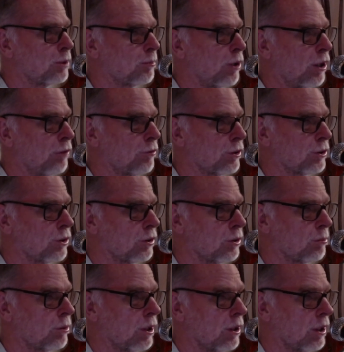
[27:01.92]
mindfulness on the
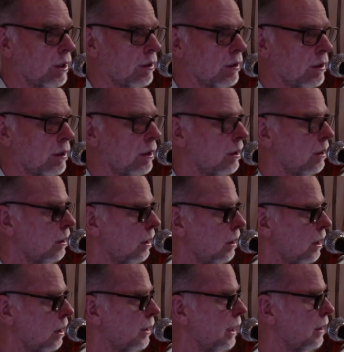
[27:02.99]
breathing,
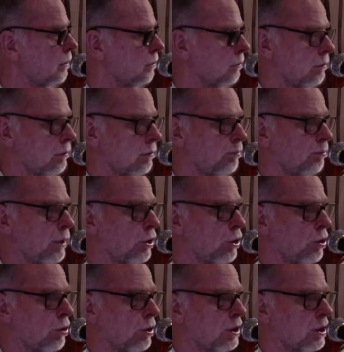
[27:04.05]
then be
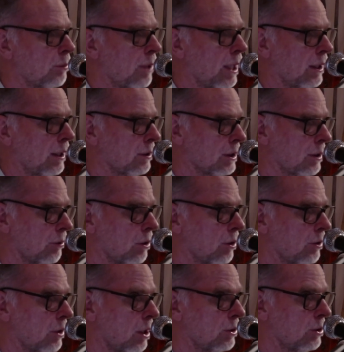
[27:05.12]
curious about it. So we've got
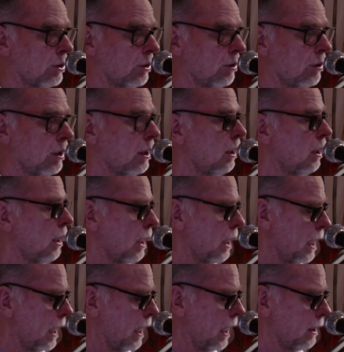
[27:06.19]
those 2.
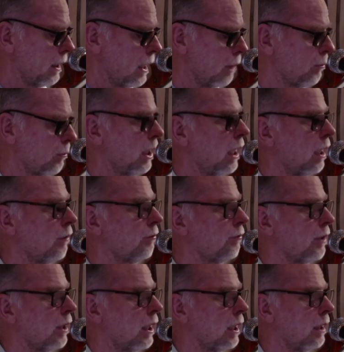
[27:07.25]
Then we have
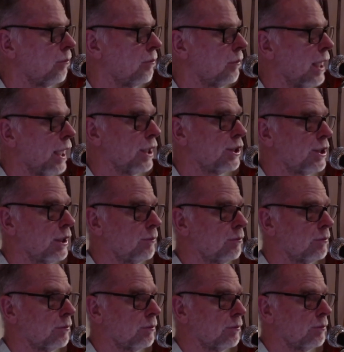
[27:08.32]
energy.
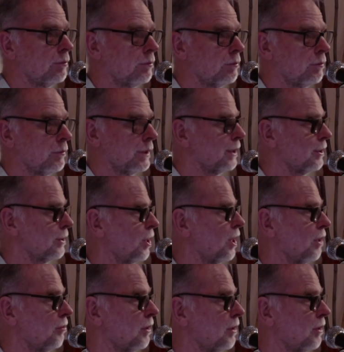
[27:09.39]
There's kind of a